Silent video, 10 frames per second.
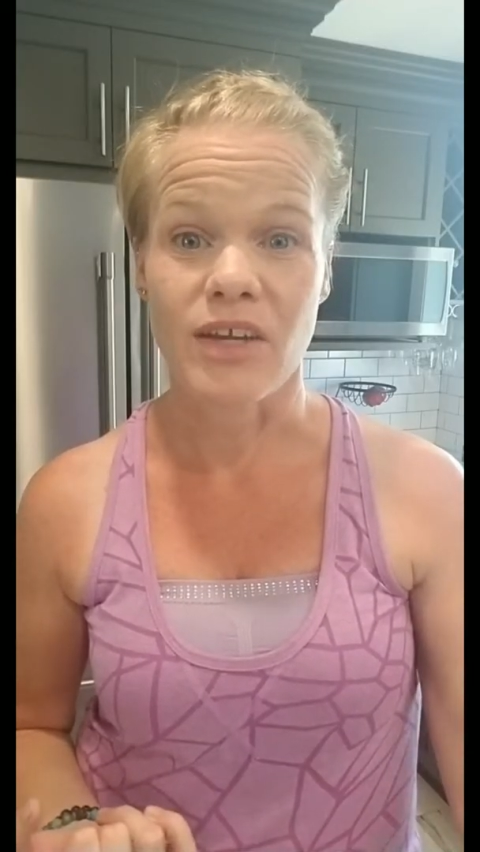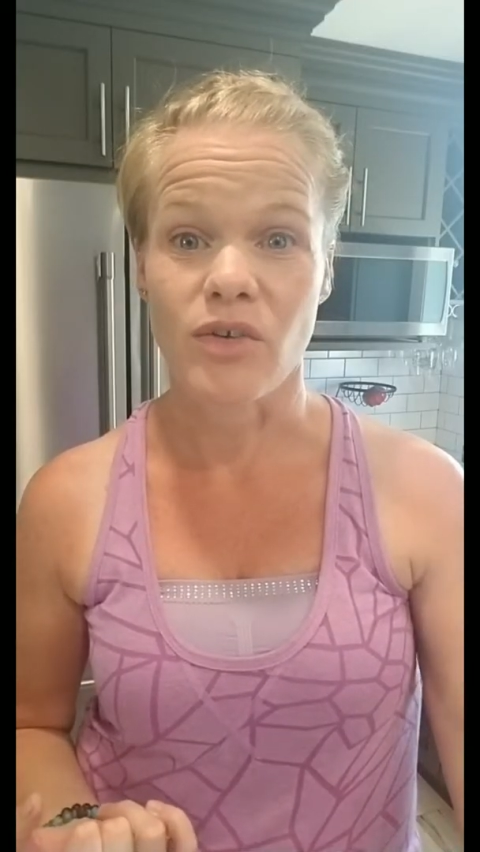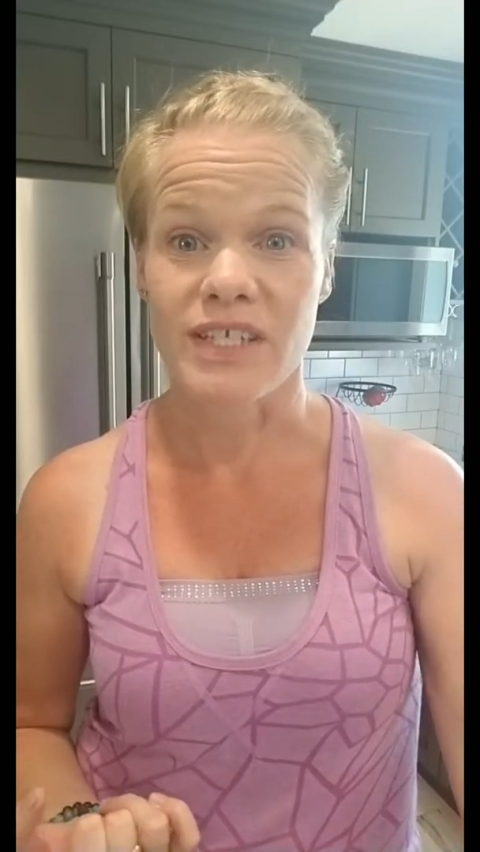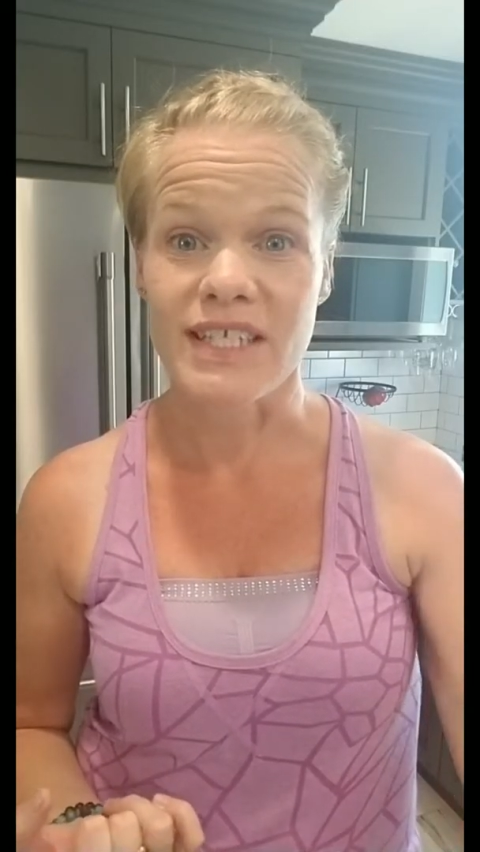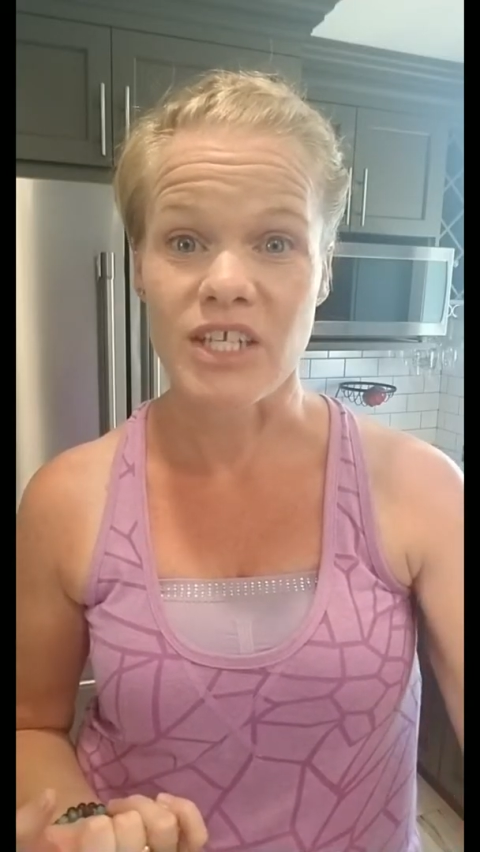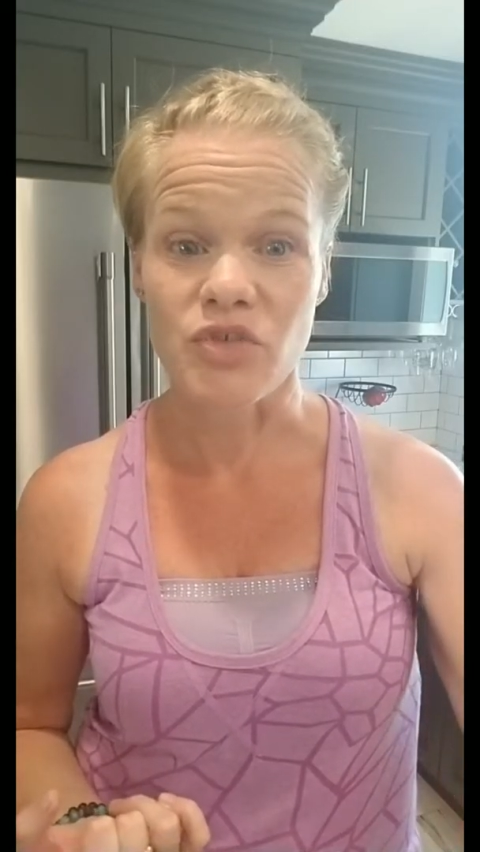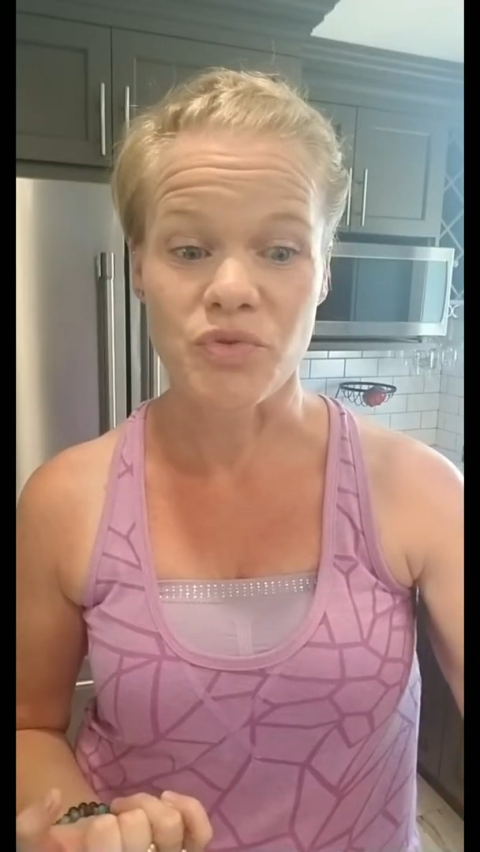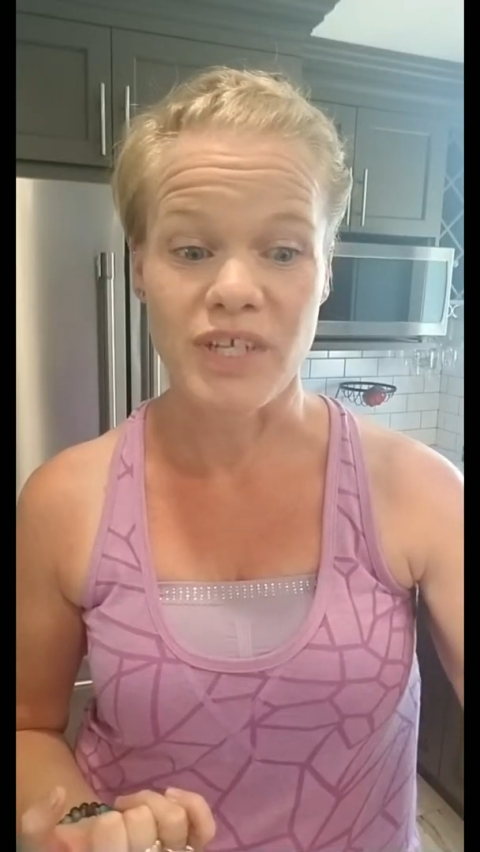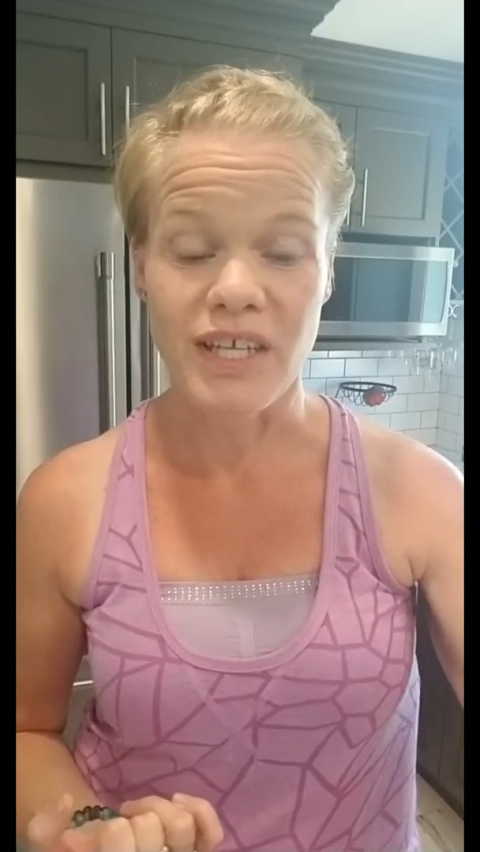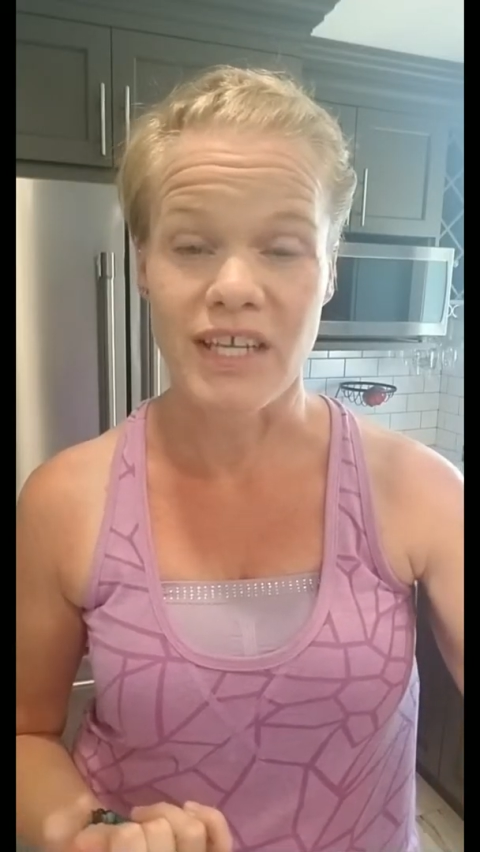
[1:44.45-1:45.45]
or tea
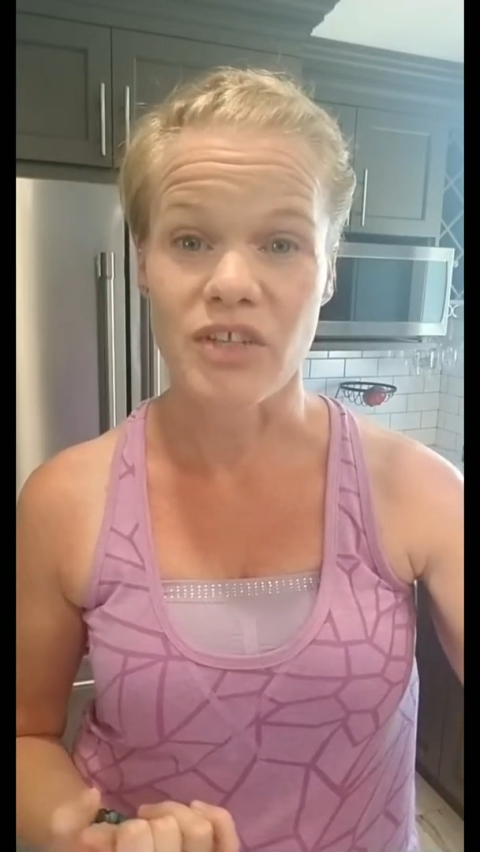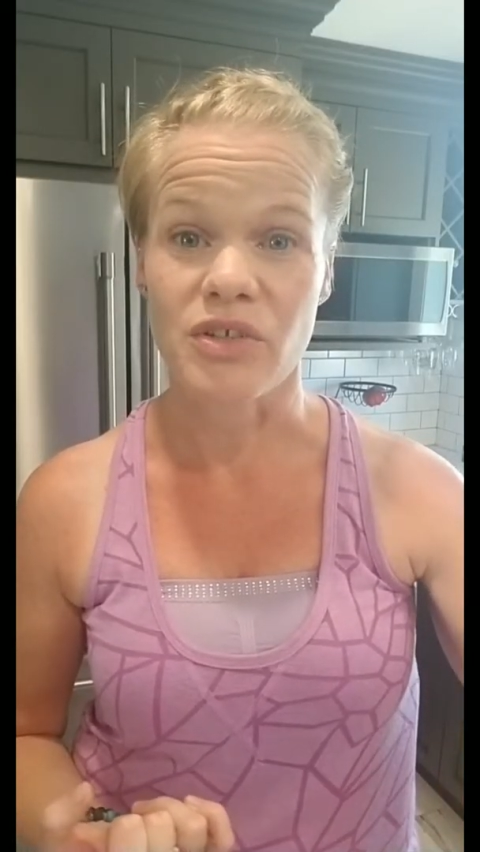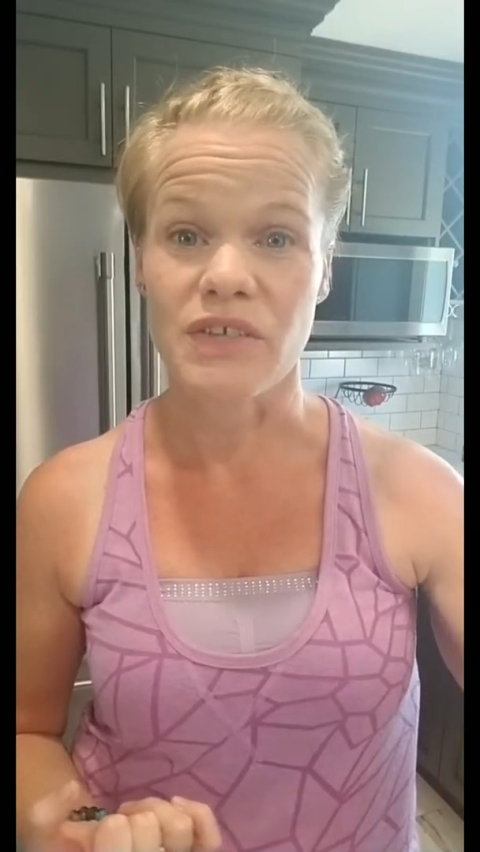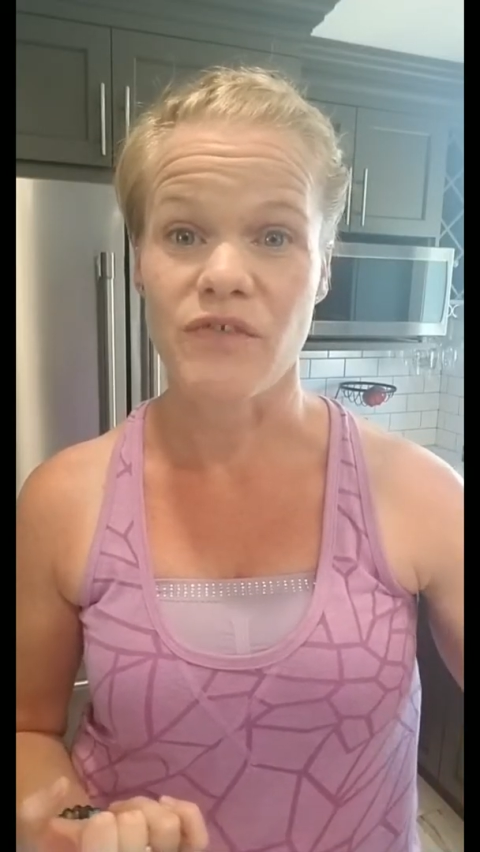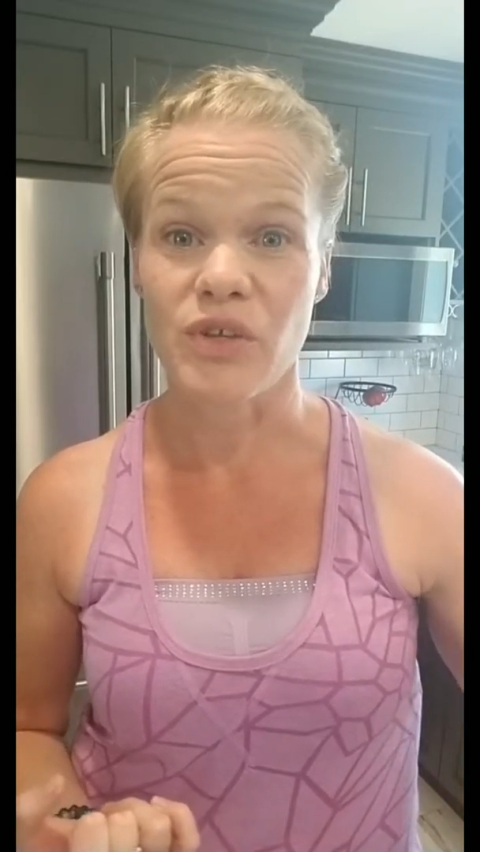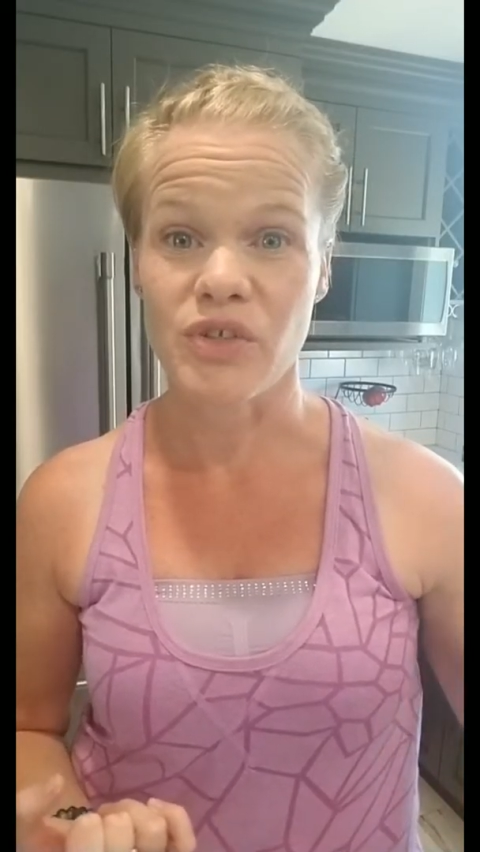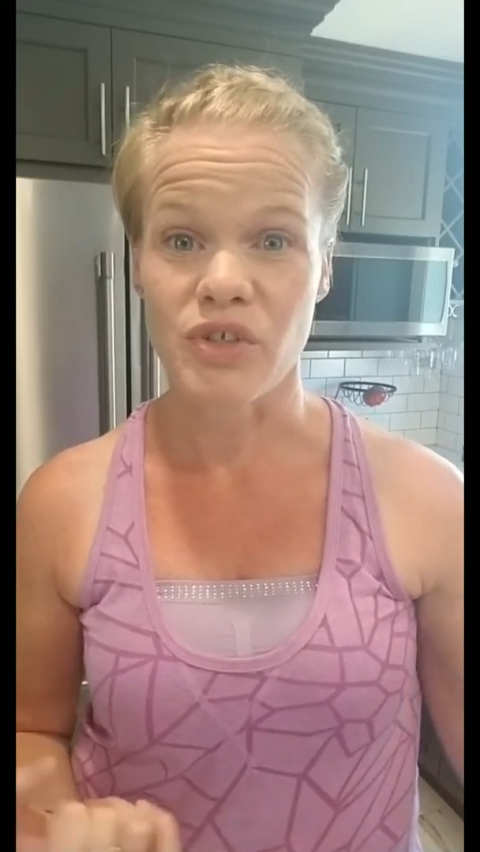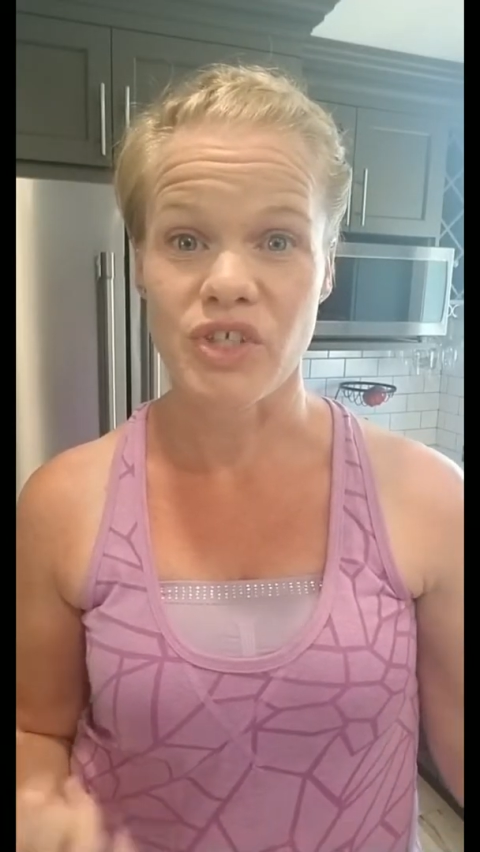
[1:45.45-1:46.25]
tree in your diffuser